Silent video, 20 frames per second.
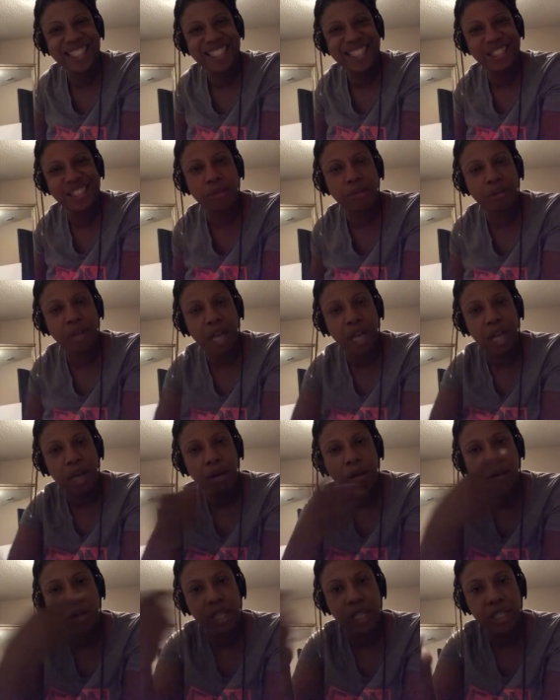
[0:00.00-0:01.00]
So
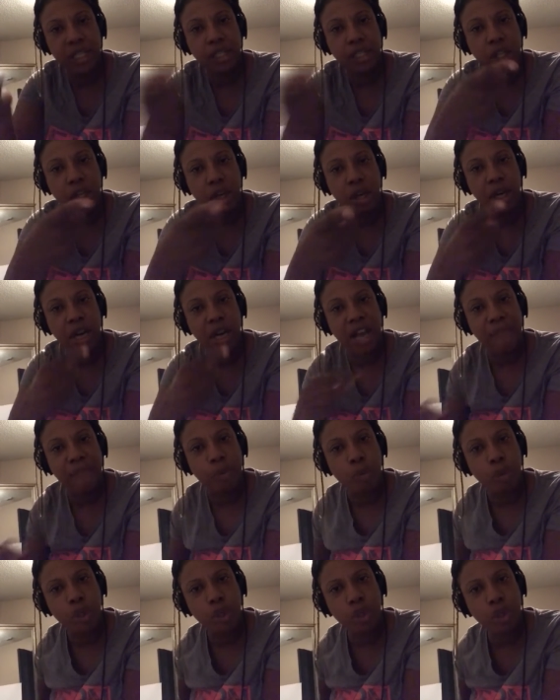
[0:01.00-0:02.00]
now it's in your life
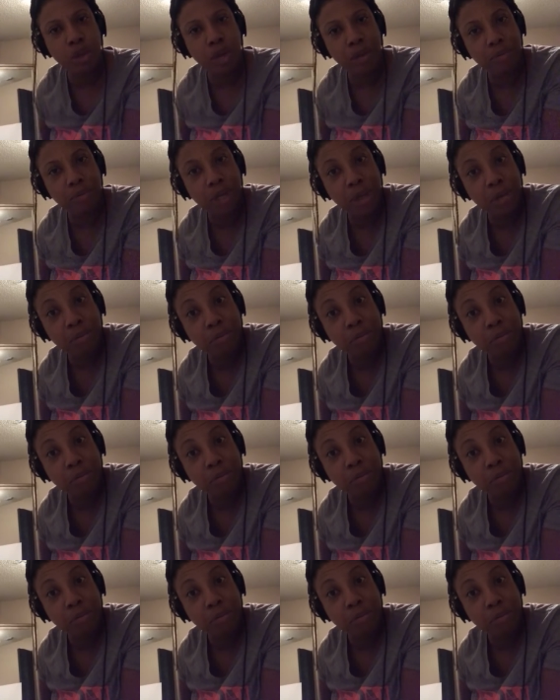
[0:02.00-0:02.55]
and what you gonna do.